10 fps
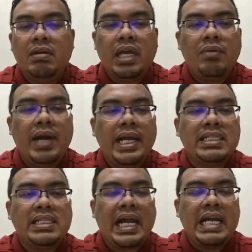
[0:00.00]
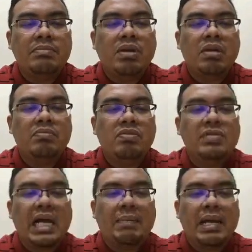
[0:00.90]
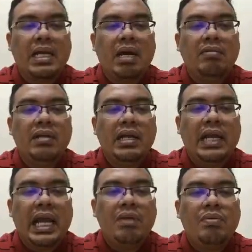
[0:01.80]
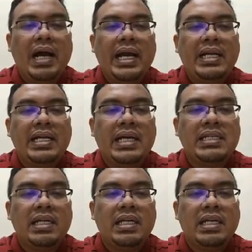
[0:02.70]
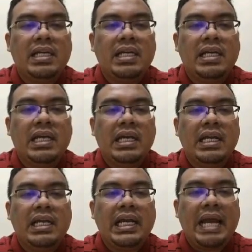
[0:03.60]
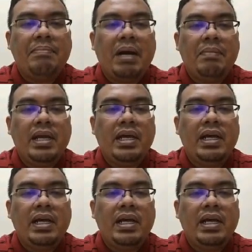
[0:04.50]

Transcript: Okay, why does the iron ball moves up and down? And why does the light bulb